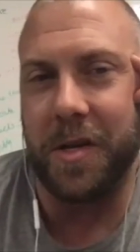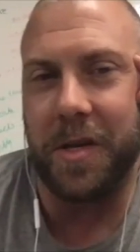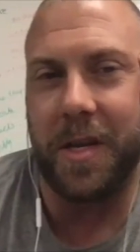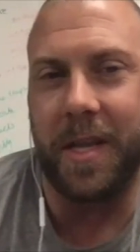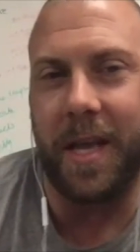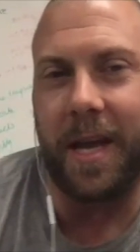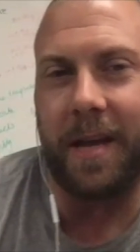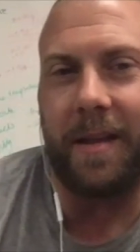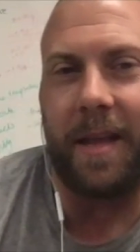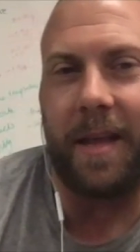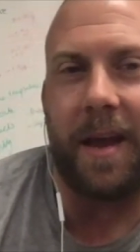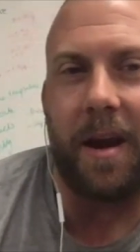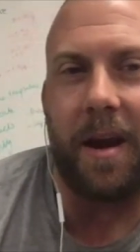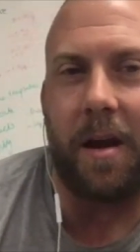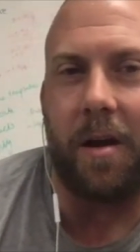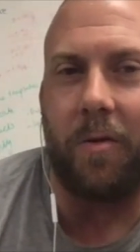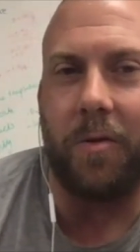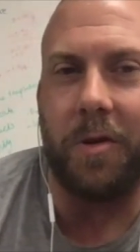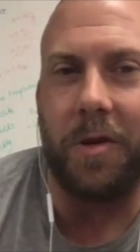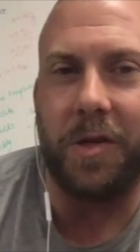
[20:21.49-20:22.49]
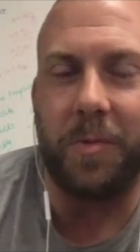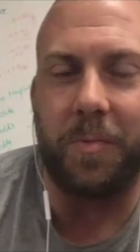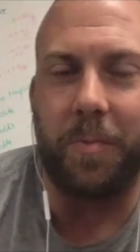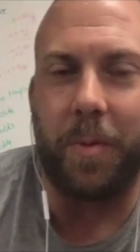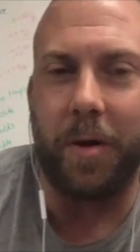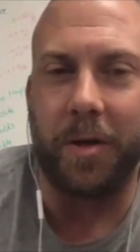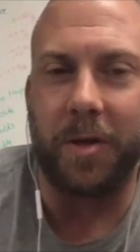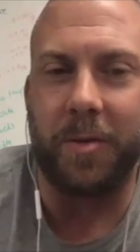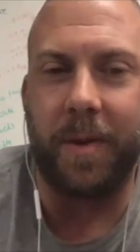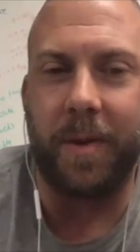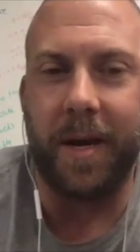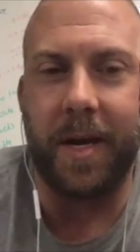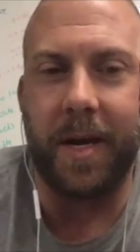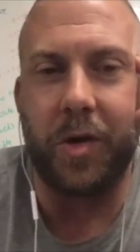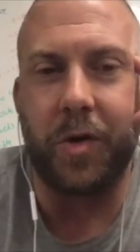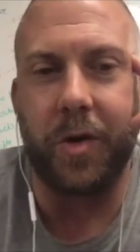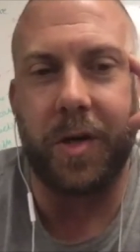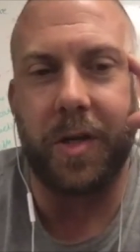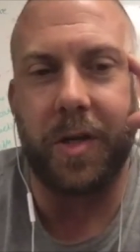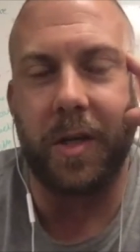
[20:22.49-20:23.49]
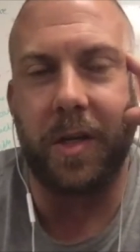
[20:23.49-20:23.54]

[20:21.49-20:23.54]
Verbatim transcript: and that always sparks my interest.